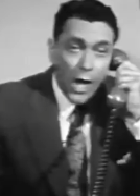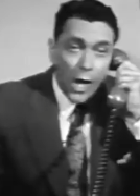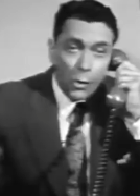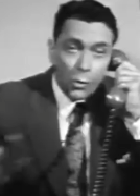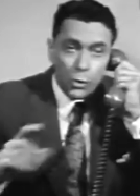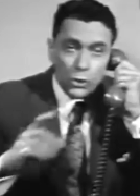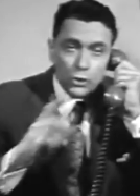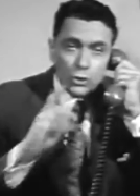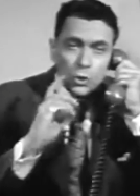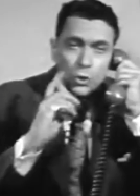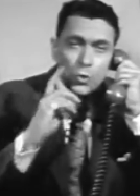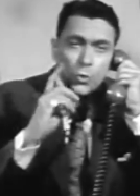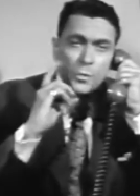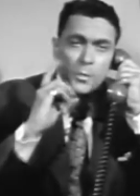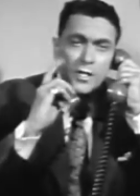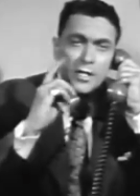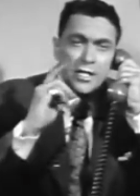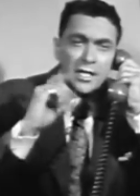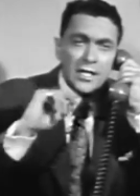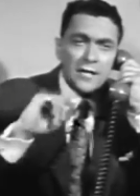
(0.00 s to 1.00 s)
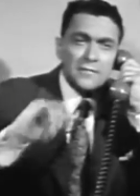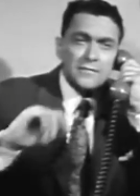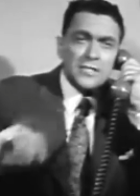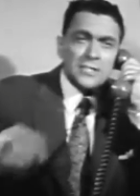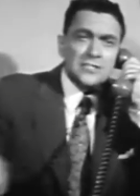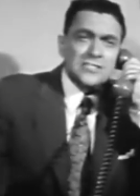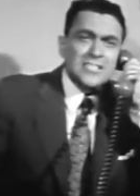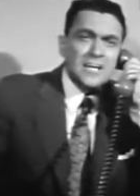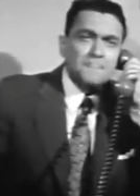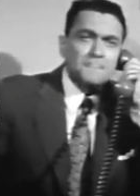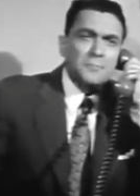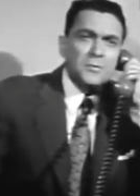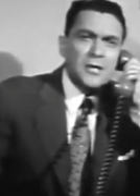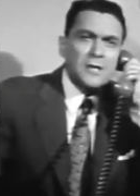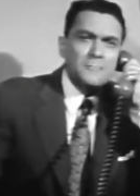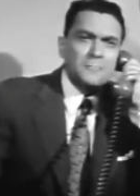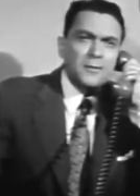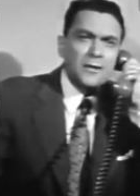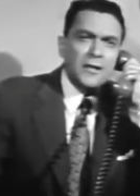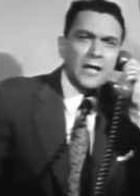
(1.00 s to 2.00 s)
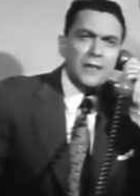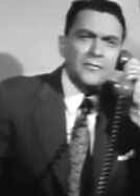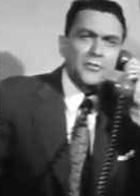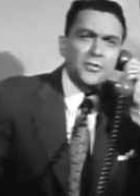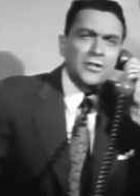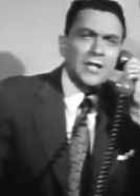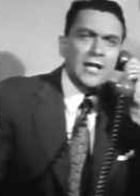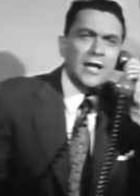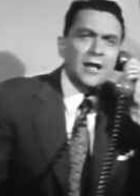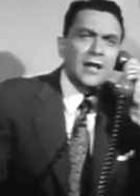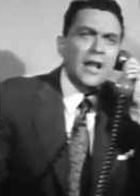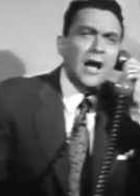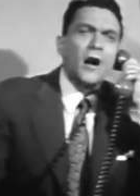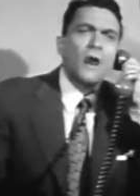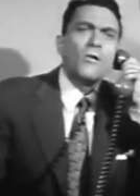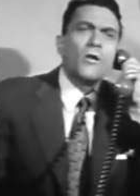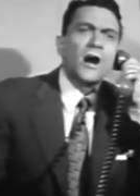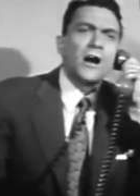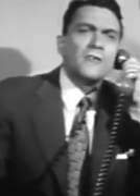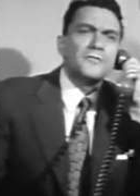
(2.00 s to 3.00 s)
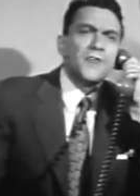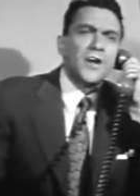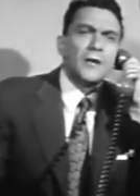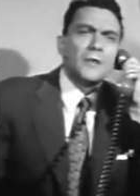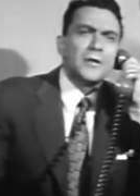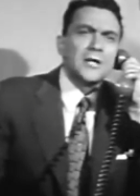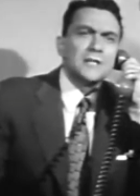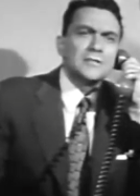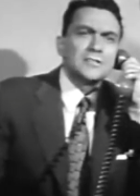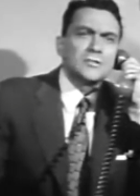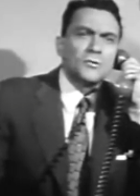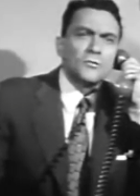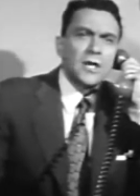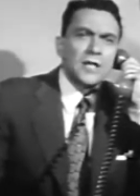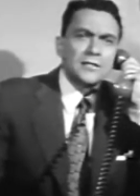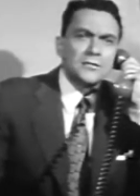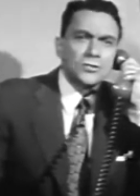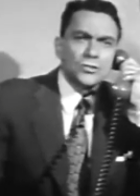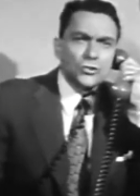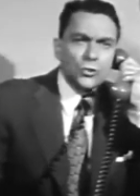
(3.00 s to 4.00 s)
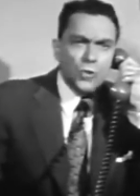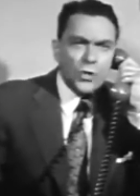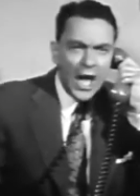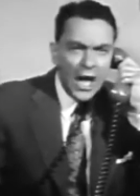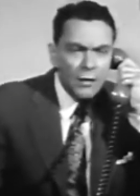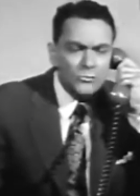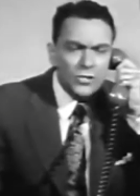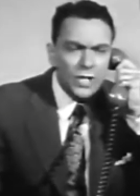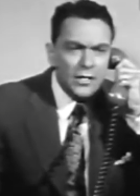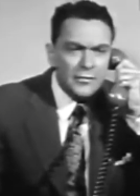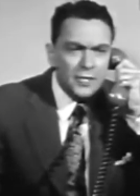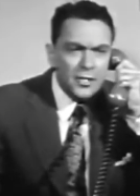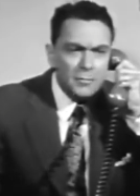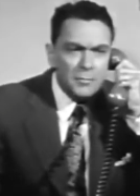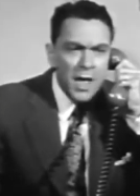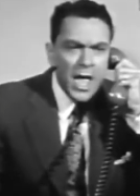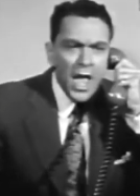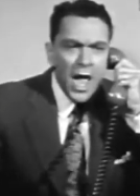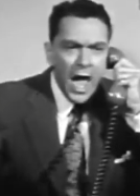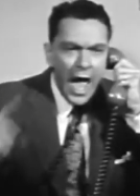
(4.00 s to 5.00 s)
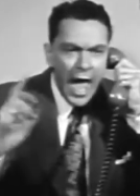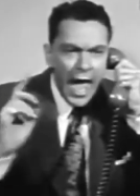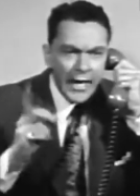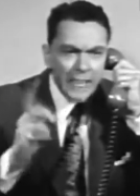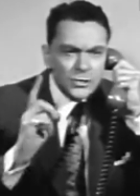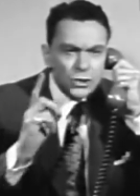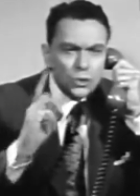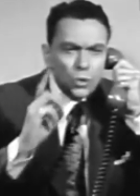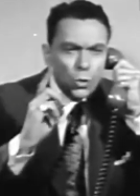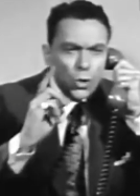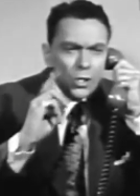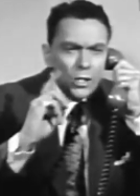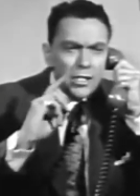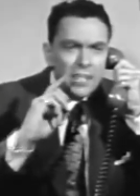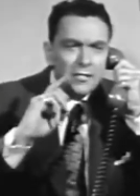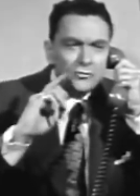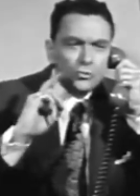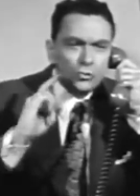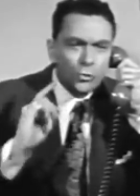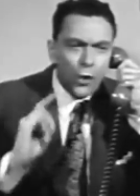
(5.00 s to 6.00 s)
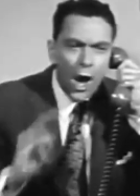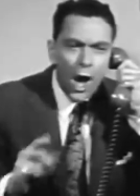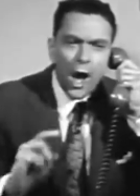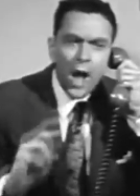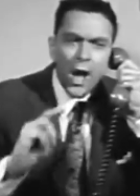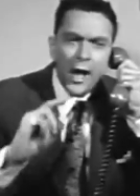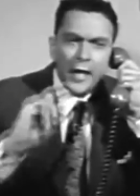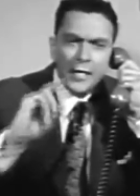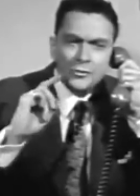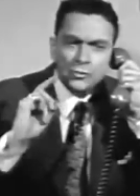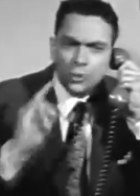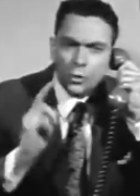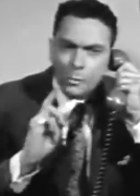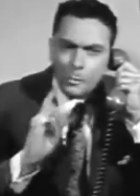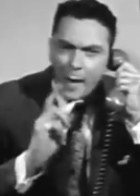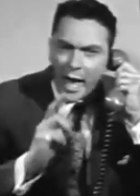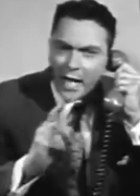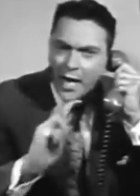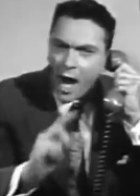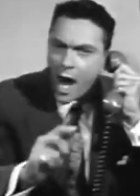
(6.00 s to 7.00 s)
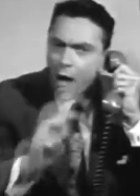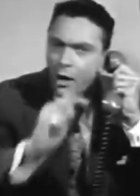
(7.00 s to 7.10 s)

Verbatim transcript: Why, would you believe that some people, after they allow our various directors to count on them, actually try to back